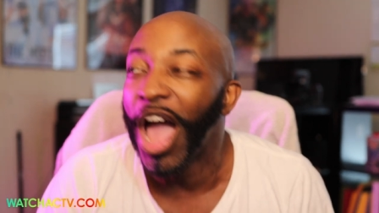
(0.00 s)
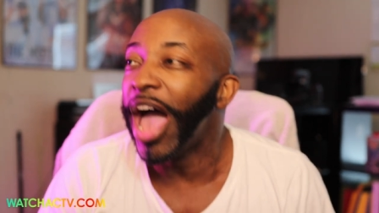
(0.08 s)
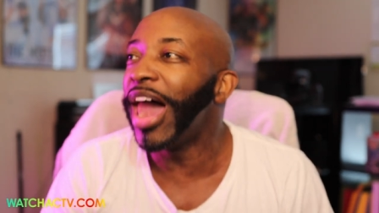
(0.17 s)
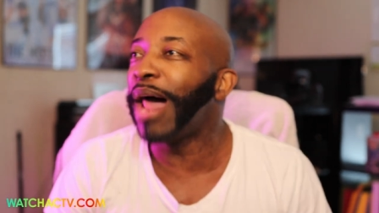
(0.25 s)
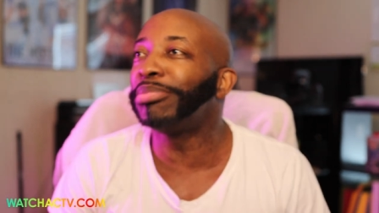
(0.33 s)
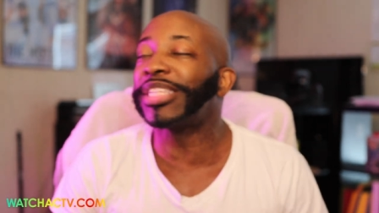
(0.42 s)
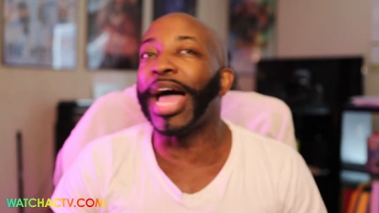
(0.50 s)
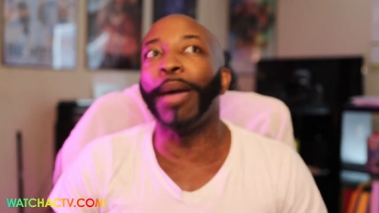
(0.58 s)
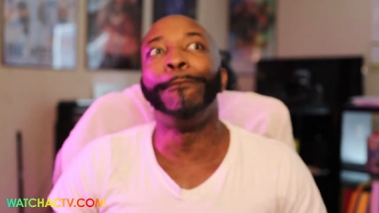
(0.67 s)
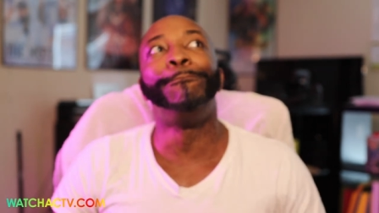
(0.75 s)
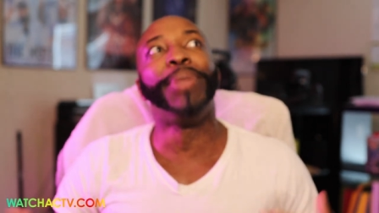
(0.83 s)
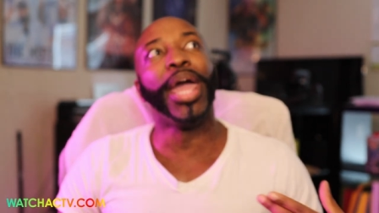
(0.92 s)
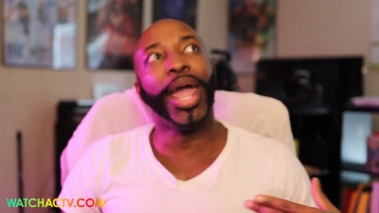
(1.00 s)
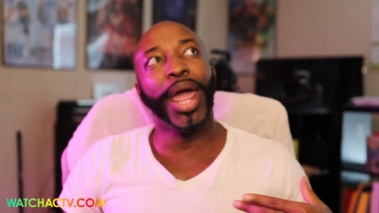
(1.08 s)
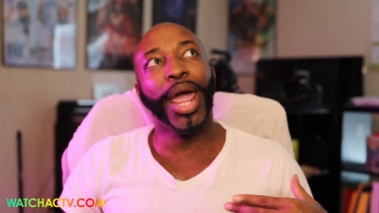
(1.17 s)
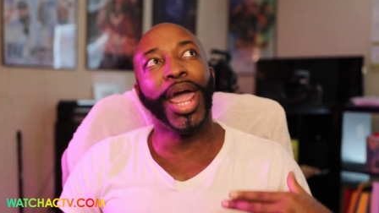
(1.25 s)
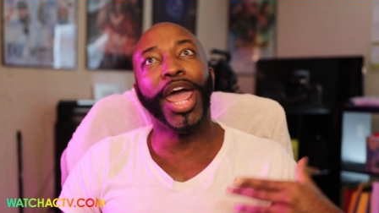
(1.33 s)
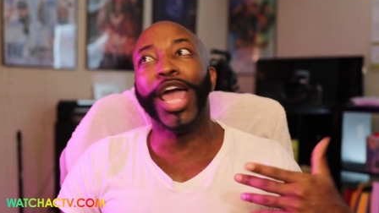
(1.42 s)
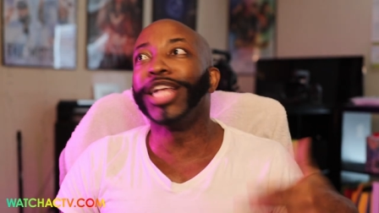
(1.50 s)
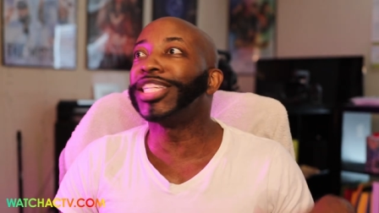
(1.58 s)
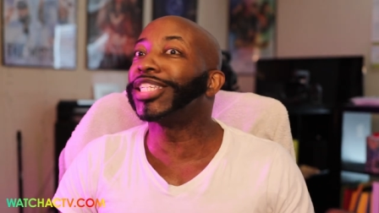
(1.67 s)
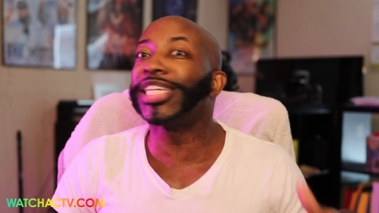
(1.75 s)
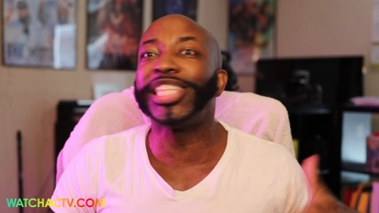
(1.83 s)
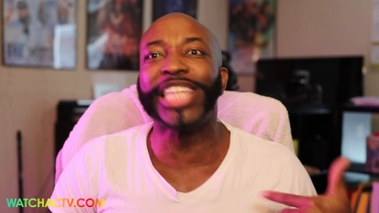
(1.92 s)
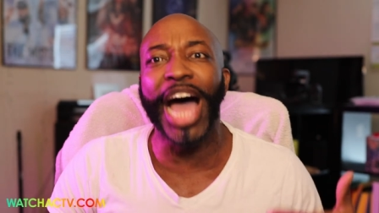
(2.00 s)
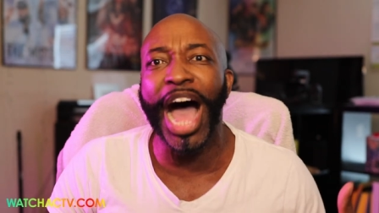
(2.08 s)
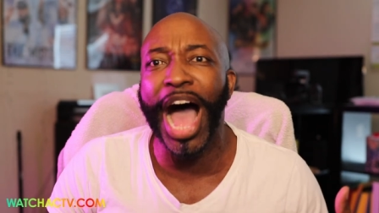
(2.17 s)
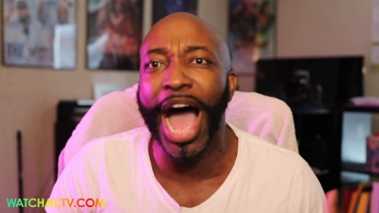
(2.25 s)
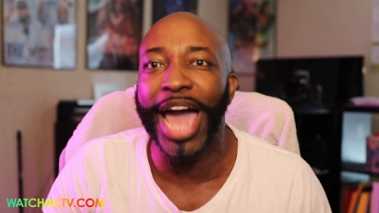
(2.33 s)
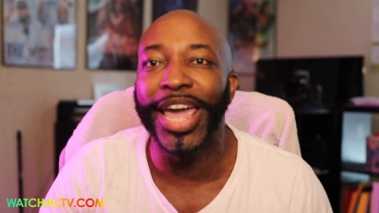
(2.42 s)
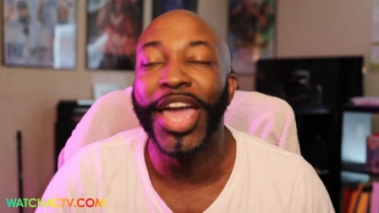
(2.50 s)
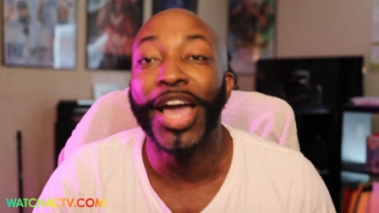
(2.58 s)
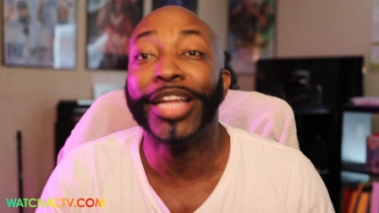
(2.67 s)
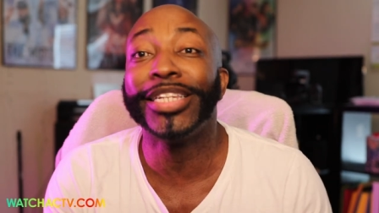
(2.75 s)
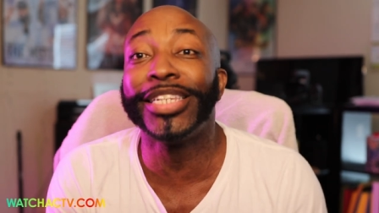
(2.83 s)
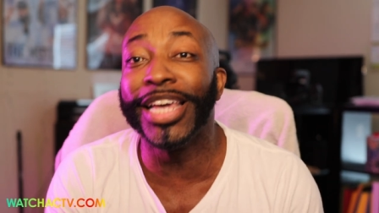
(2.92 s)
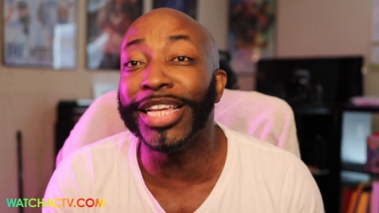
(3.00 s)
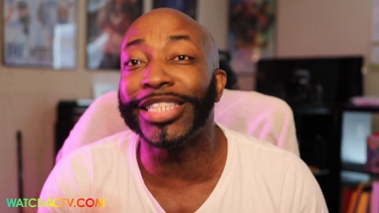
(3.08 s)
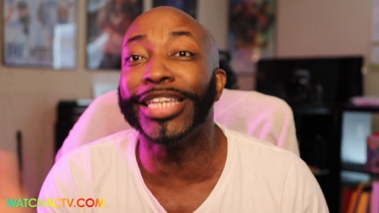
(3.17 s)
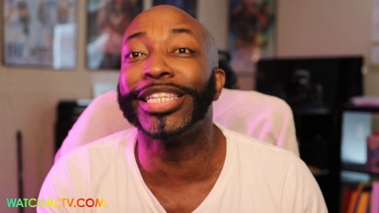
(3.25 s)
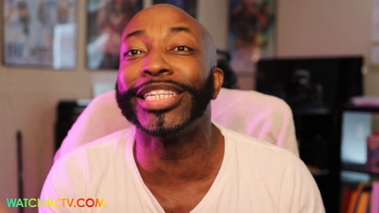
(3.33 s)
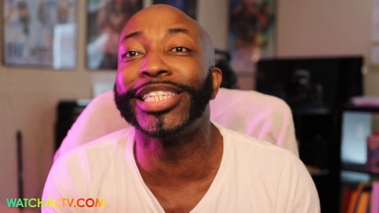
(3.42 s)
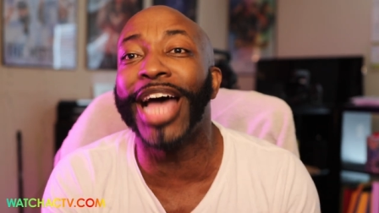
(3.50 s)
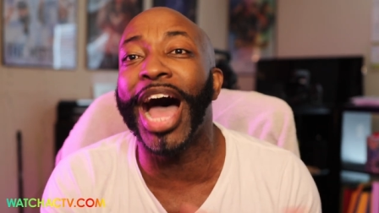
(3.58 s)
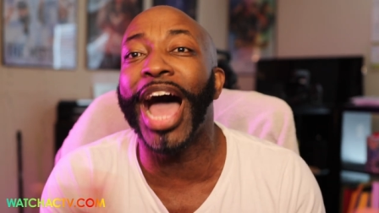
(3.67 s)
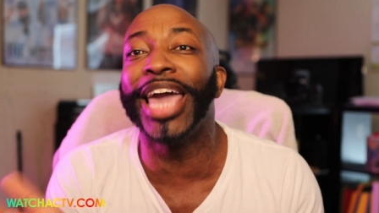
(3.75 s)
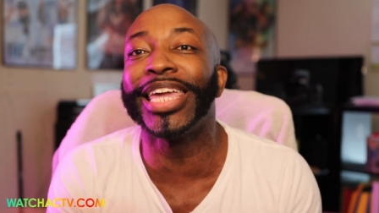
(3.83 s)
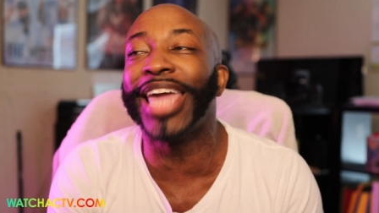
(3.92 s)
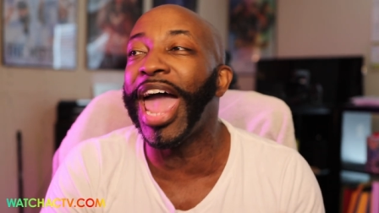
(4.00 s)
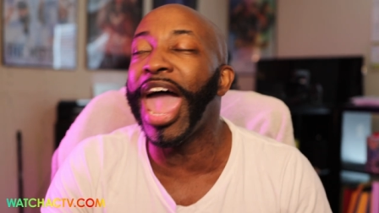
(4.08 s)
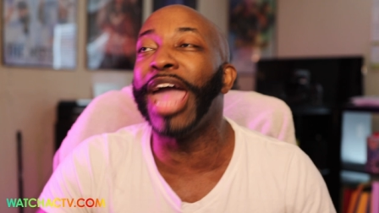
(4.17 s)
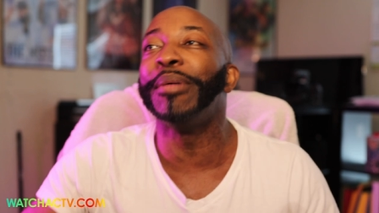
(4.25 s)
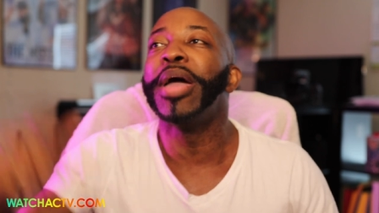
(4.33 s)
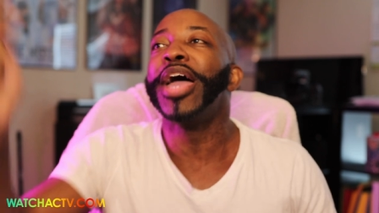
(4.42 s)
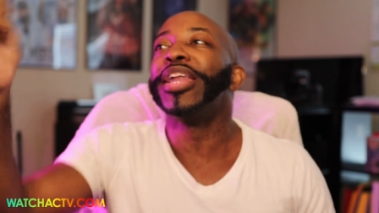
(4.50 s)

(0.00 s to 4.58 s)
And I was like, this is a tie is a tie game.